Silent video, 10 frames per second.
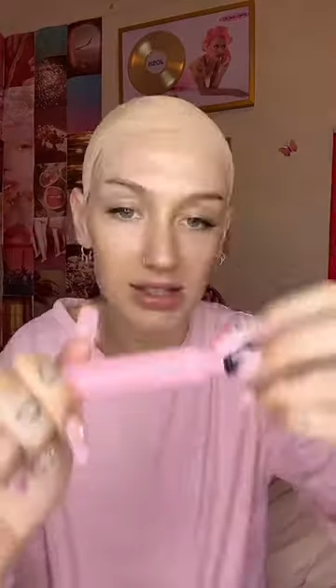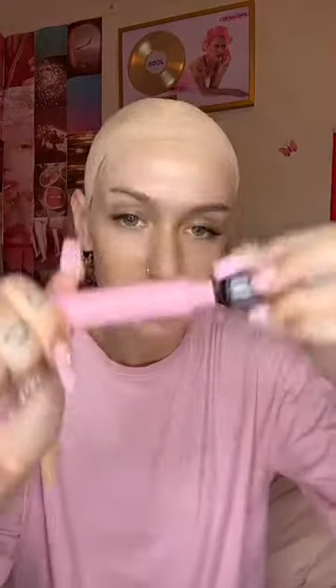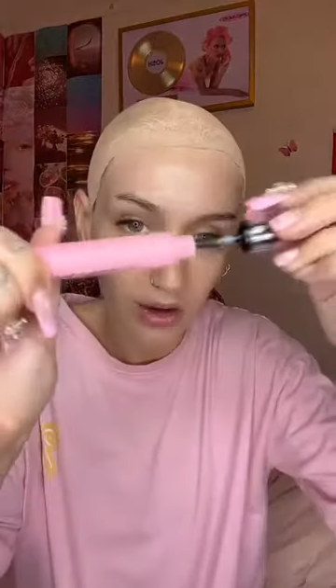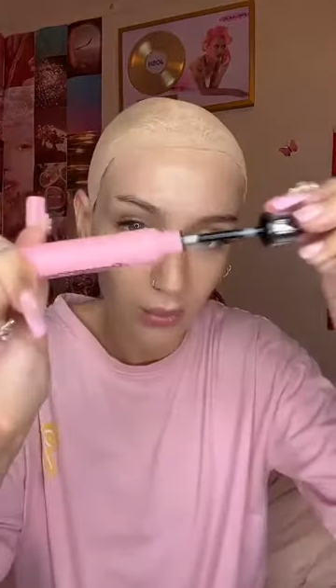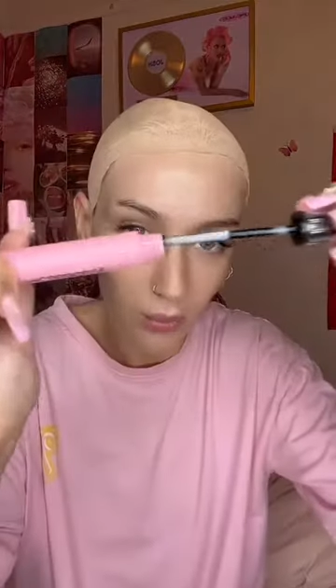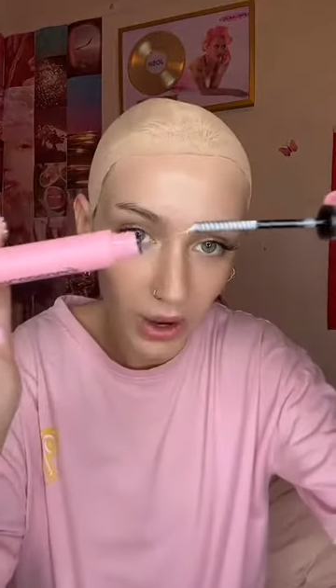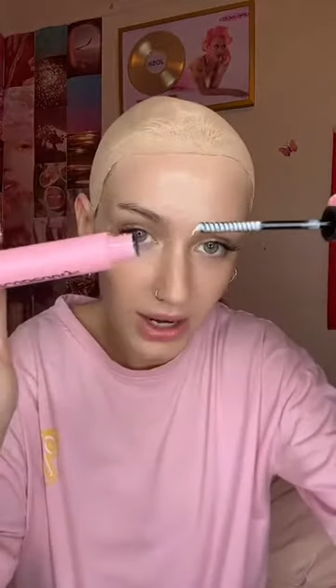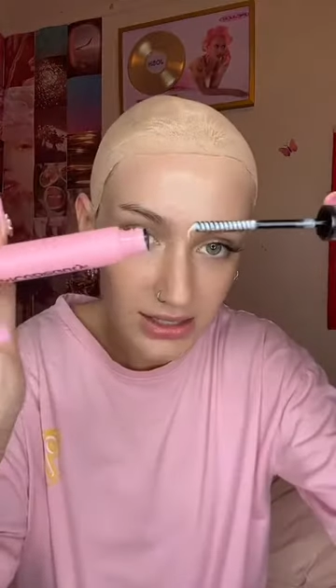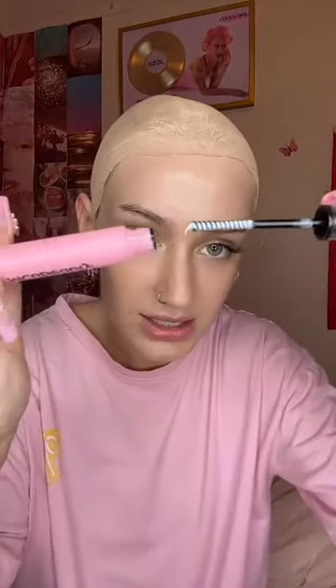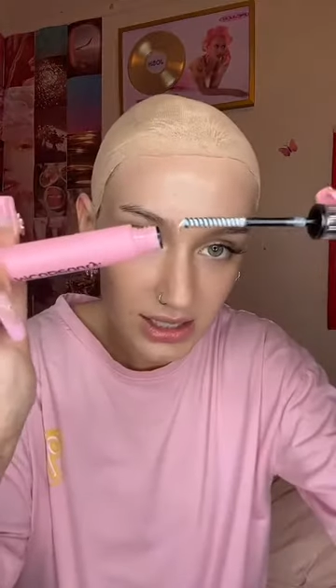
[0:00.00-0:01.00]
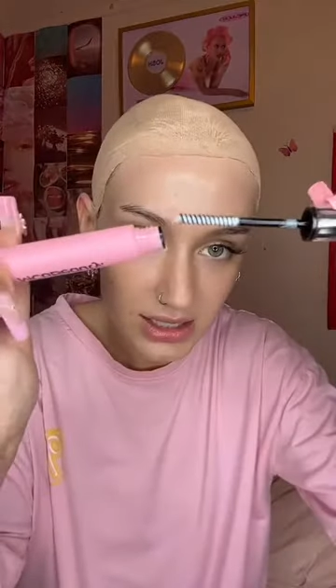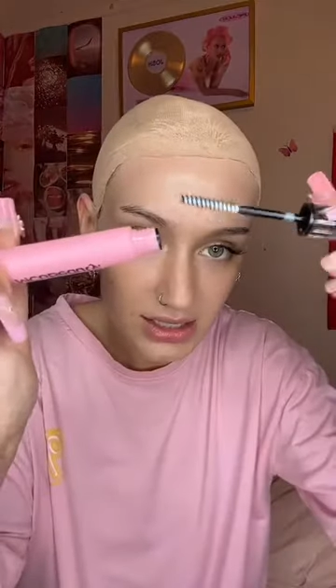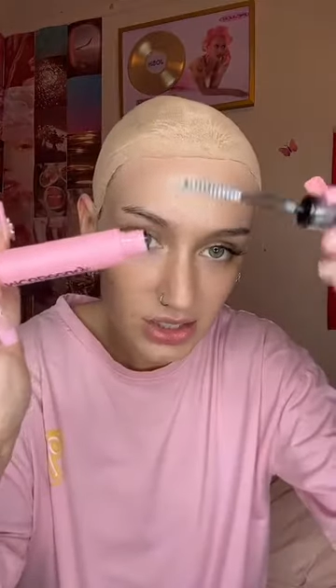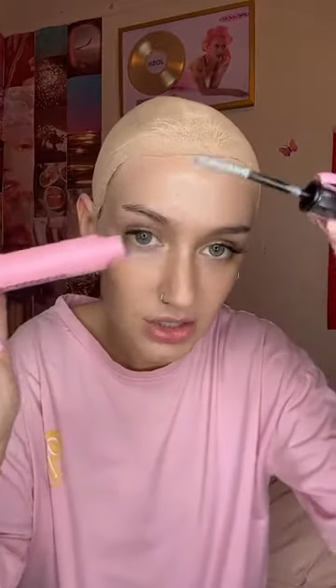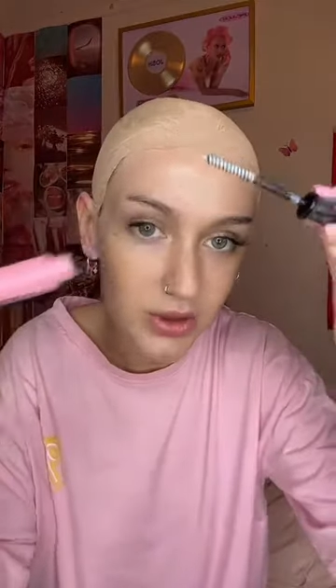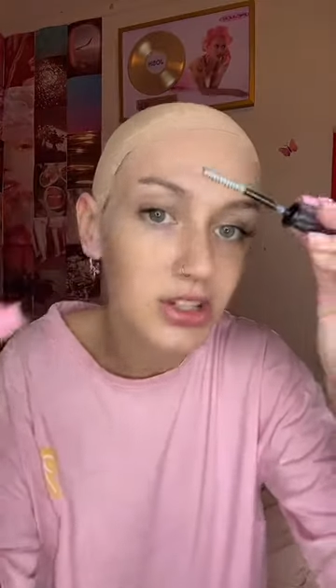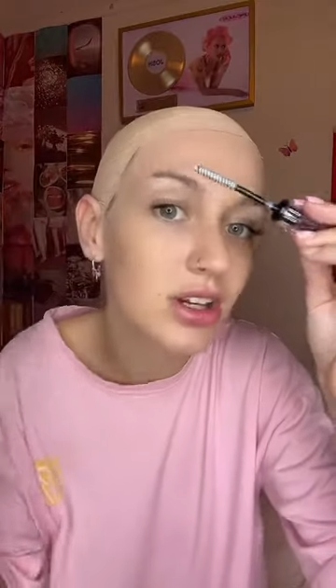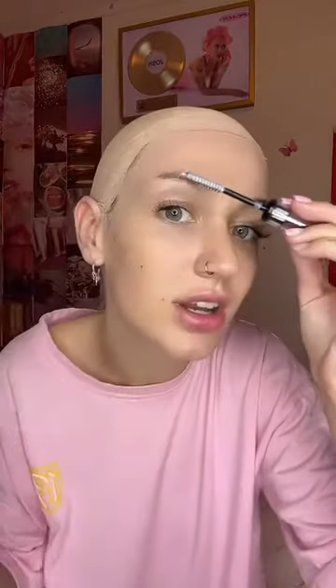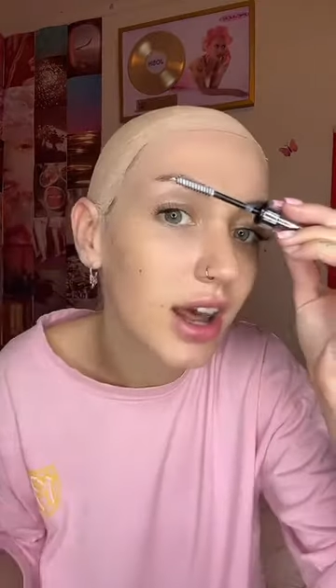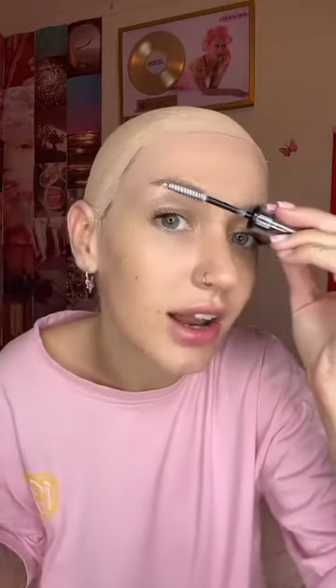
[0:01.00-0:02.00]
like a waxy
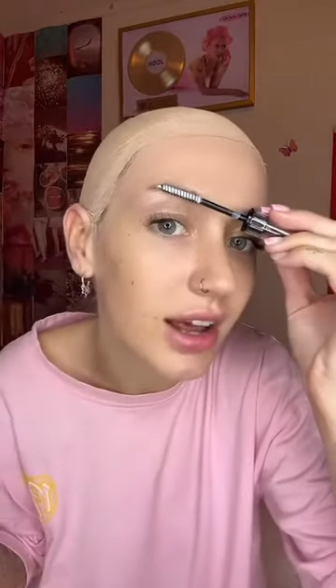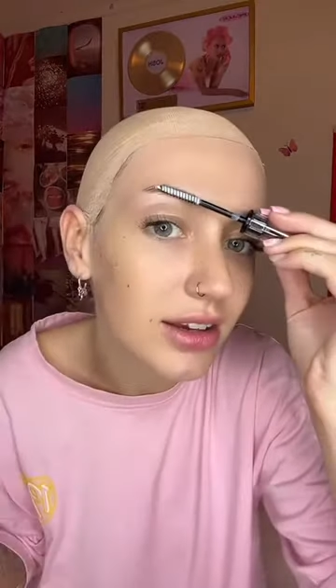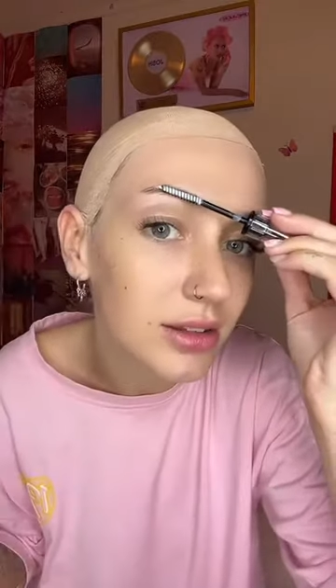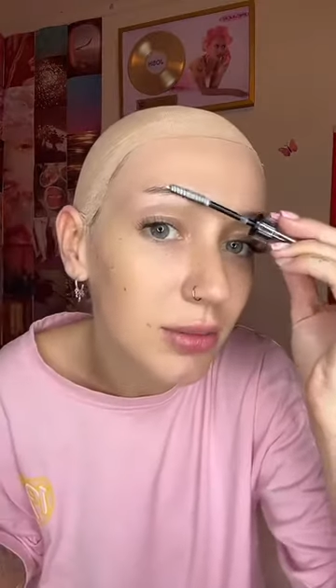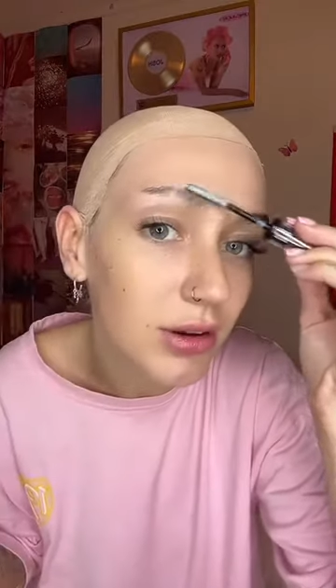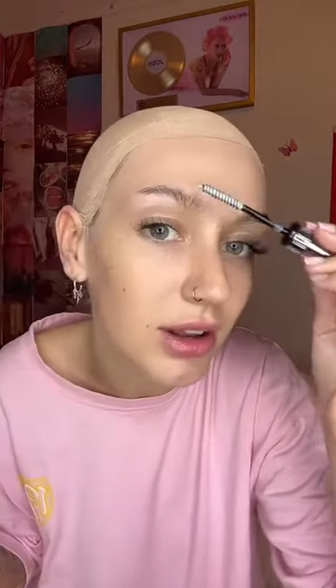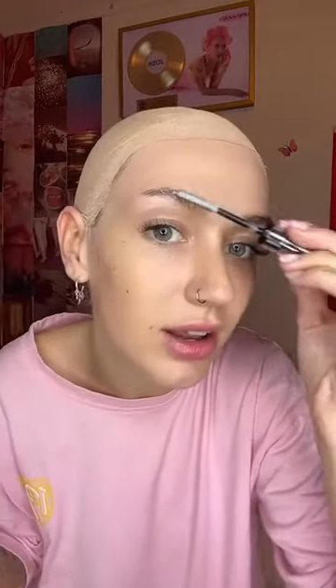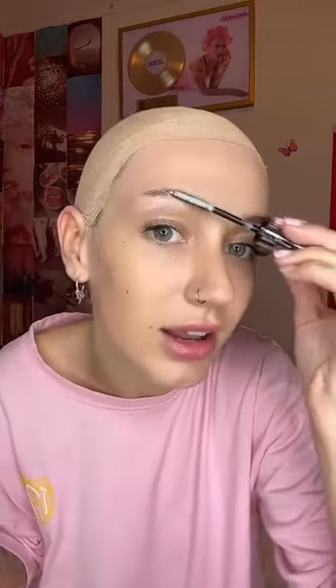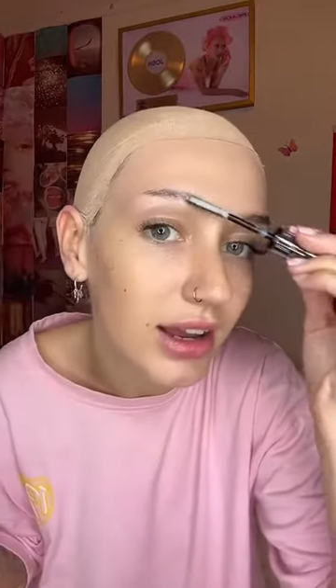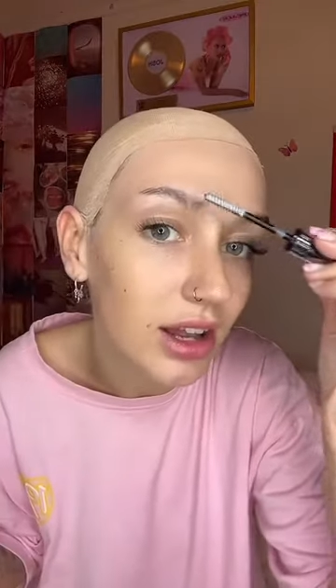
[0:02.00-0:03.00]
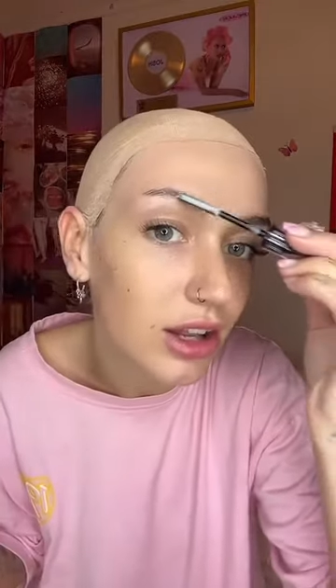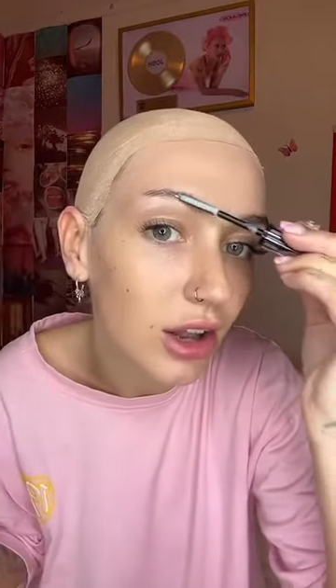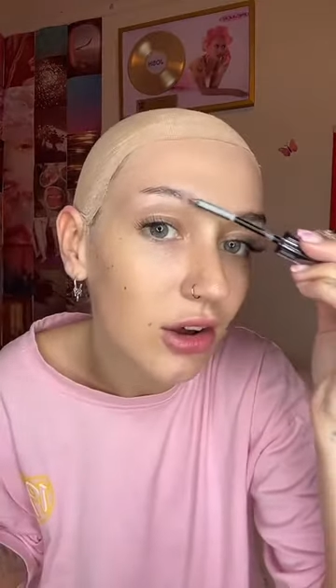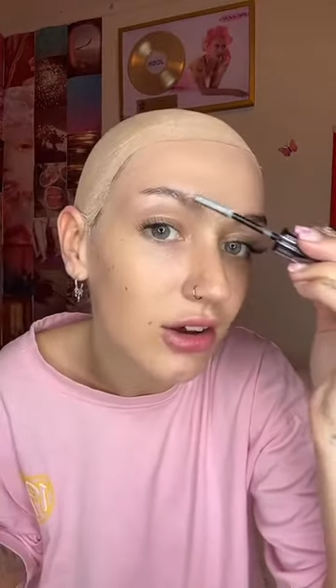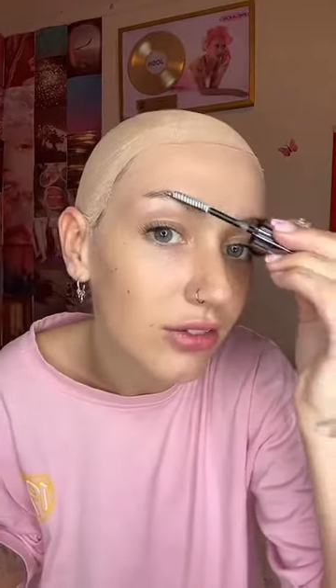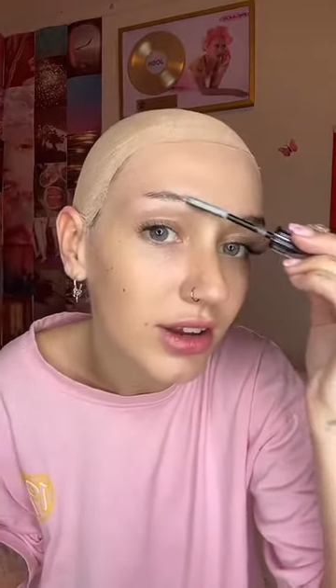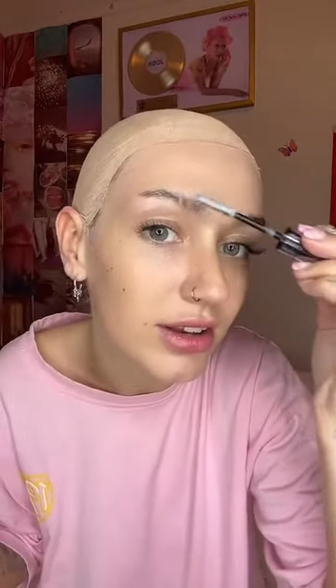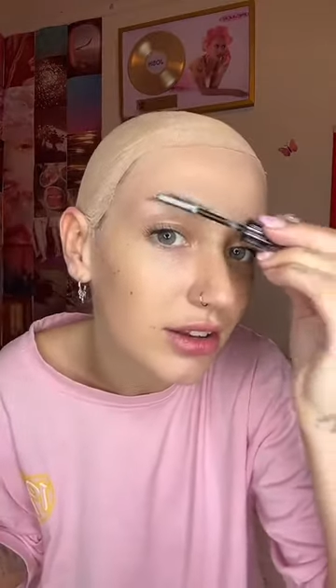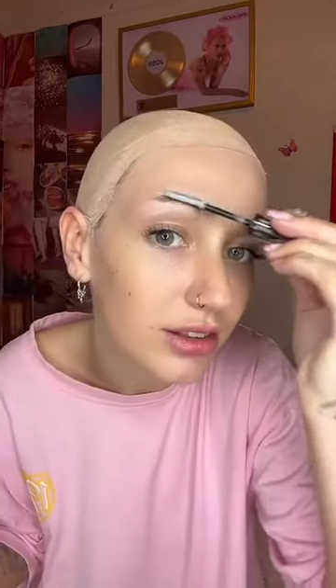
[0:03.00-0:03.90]
situation and I just put it like a lot of it